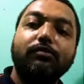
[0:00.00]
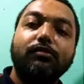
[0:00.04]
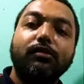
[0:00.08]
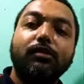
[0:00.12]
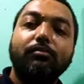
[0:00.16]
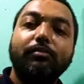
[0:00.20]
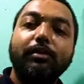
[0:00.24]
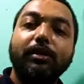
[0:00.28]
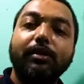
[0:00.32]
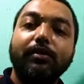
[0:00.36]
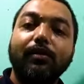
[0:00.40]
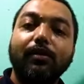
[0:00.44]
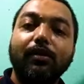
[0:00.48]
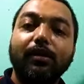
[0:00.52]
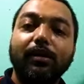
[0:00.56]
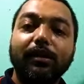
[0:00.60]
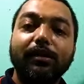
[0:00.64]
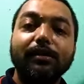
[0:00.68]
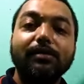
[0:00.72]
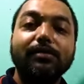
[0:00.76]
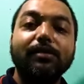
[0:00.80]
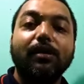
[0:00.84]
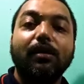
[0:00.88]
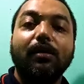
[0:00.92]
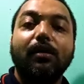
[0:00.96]
it will be called
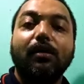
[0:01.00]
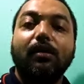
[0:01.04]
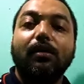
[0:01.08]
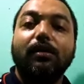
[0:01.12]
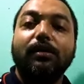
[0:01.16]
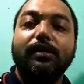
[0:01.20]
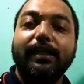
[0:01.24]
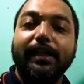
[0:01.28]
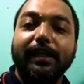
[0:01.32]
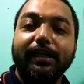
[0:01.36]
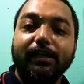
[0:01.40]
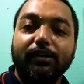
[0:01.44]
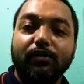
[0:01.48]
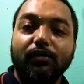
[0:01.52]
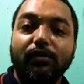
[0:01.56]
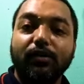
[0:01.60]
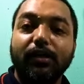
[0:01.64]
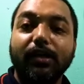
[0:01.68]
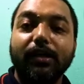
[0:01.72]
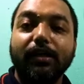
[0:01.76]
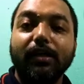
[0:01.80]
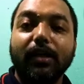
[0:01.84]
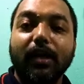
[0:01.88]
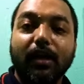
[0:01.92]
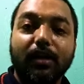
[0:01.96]
as
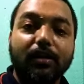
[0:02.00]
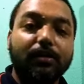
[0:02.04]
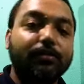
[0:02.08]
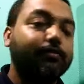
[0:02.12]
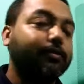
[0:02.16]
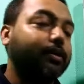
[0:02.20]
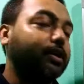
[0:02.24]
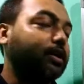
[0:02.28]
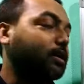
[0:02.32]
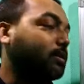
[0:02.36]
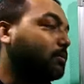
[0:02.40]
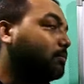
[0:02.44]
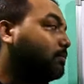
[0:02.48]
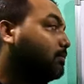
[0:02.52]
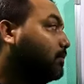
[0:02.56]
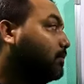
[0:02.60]
tectonic earthquake.